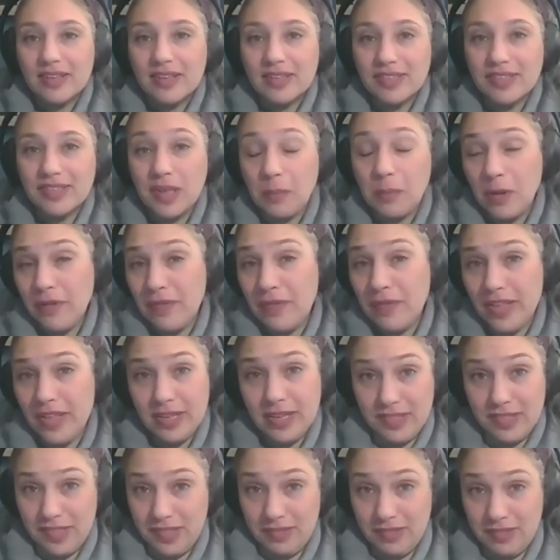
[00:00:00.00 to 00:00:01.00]
Some of
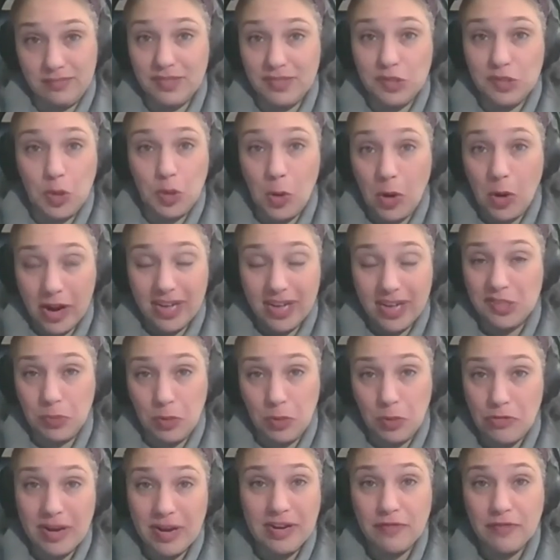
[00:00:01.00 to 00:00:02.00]
these stories
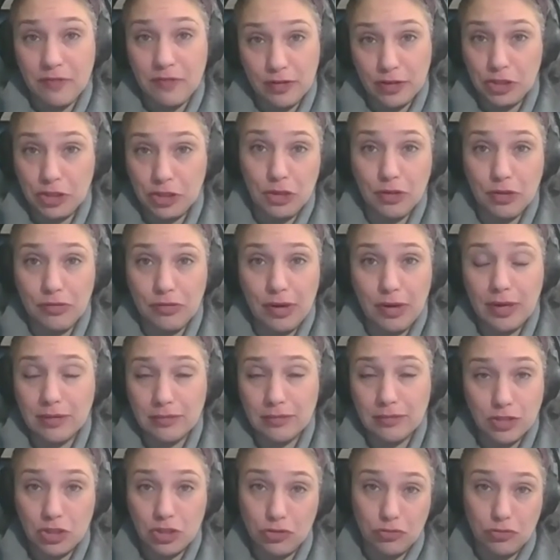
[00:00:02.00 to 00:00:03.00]
were written for
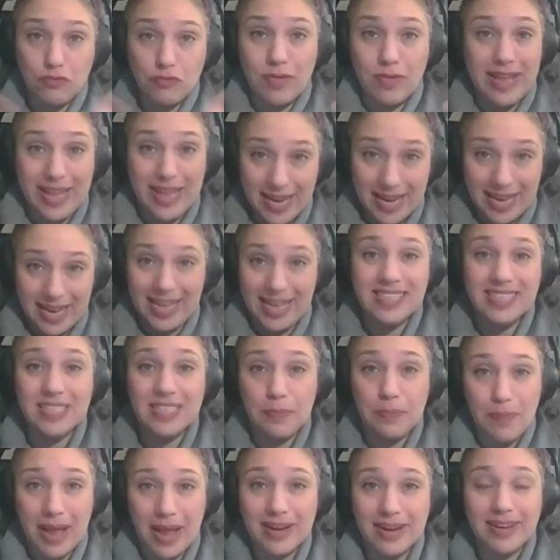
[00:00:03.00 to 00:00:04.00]
children to read
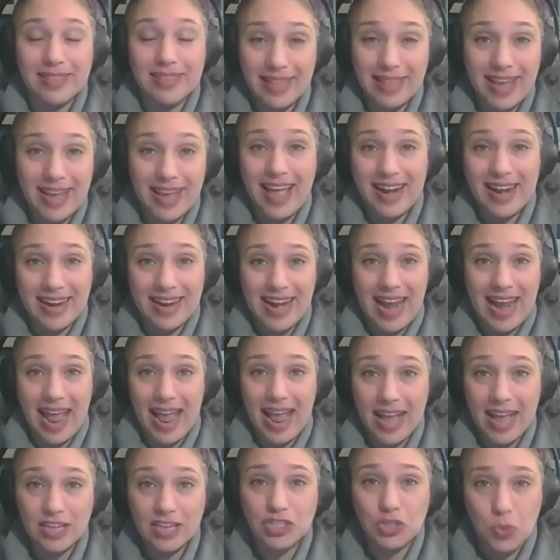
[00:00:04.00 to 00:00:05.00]
independently at an
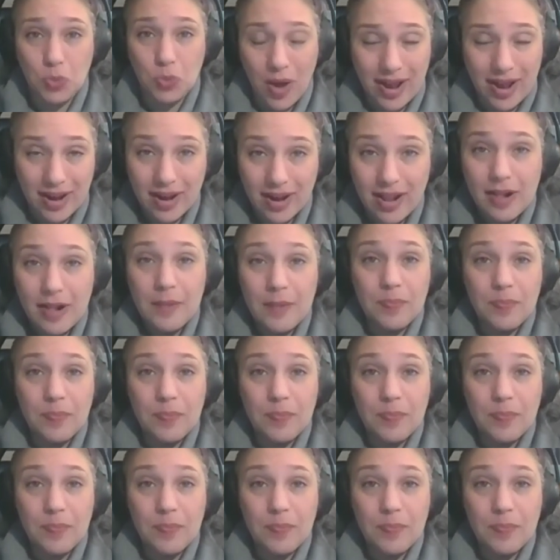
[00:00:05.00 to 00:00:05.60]
age when